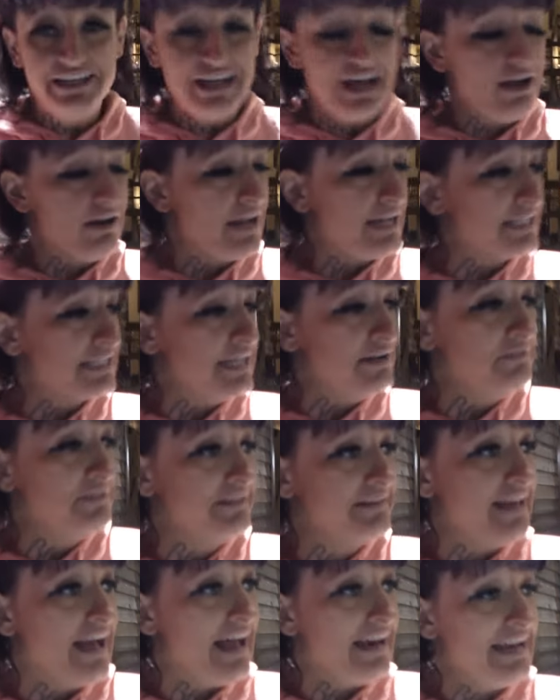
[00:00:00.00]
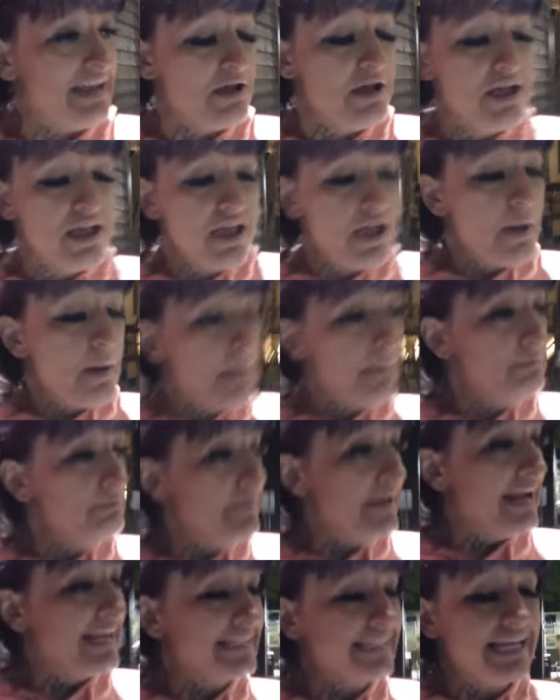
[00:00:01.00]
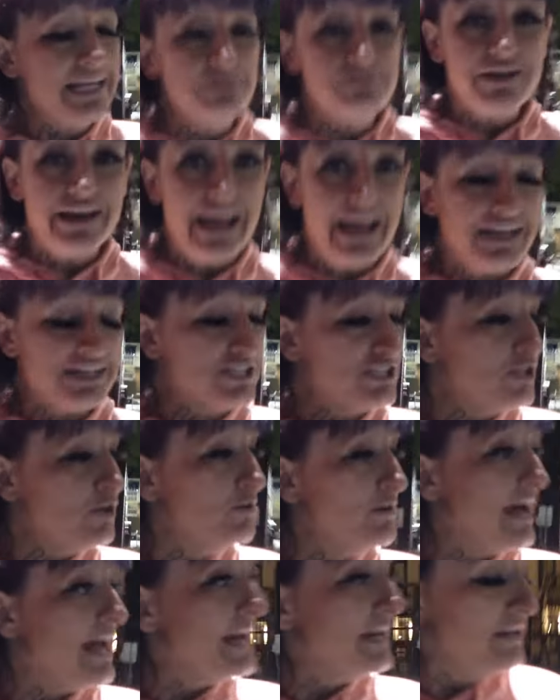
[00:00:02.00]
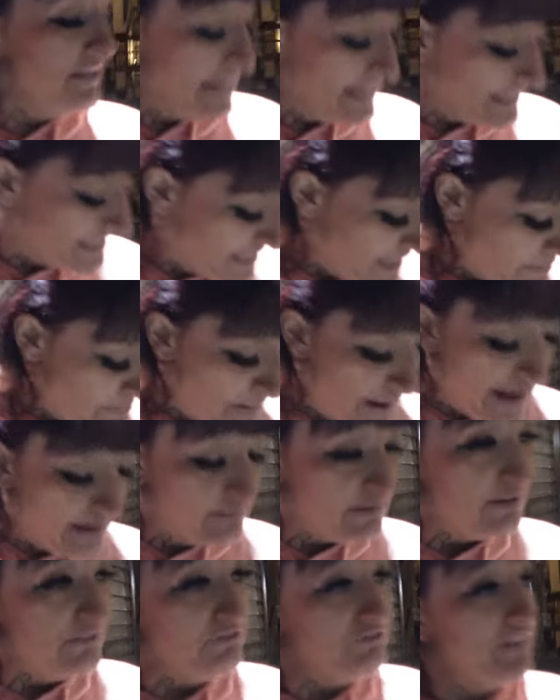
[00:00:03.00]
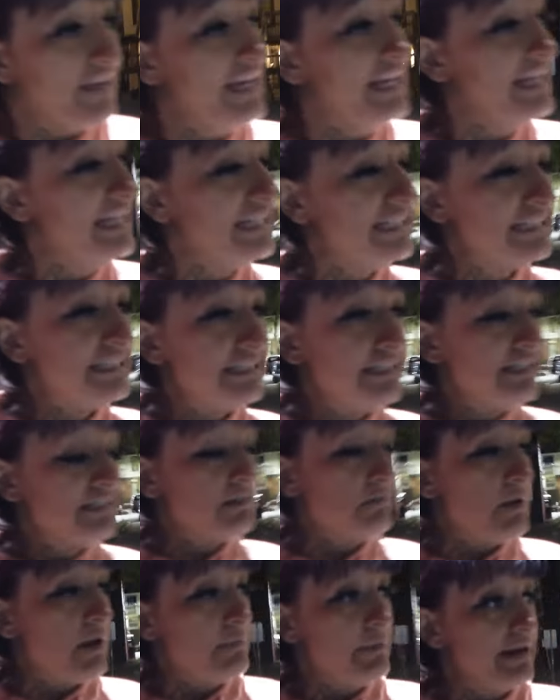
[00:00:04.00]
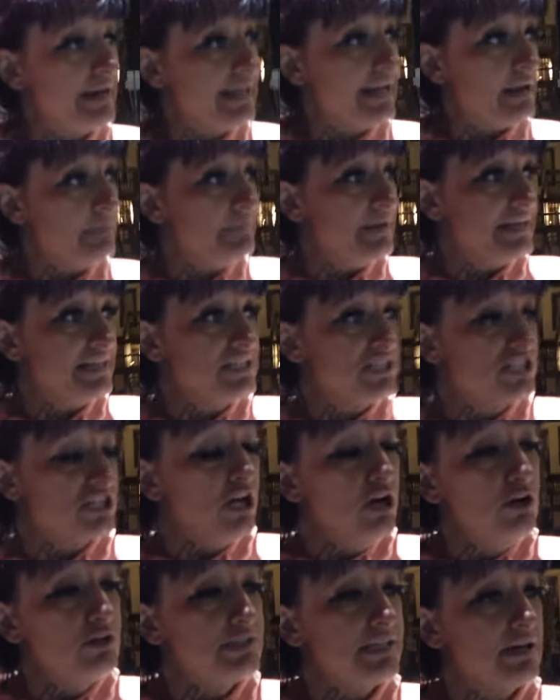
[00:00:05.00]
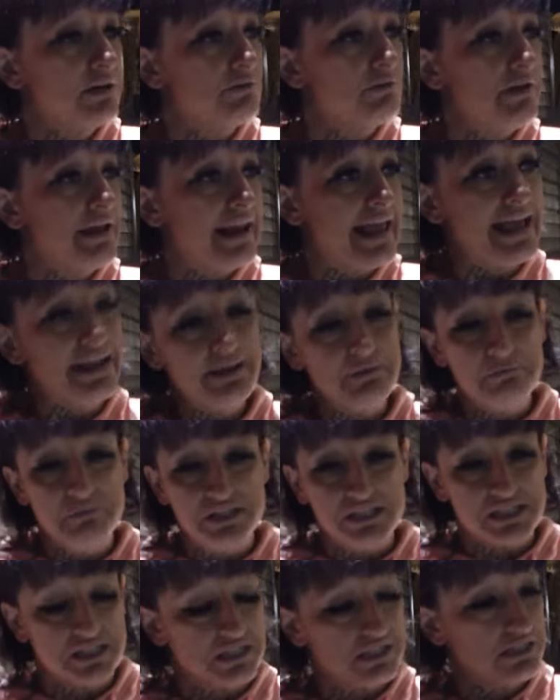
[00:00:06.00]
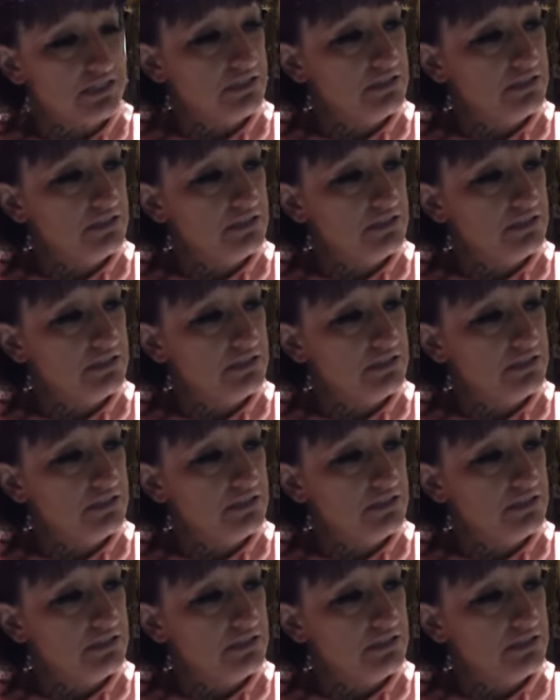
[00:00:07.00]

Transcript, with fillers: All I seen was goddamn. Man, I think he ran out of shoes. I look, I seen the bottom of his feet. Oh, Somebody better get that man his shoes. He done run out them business.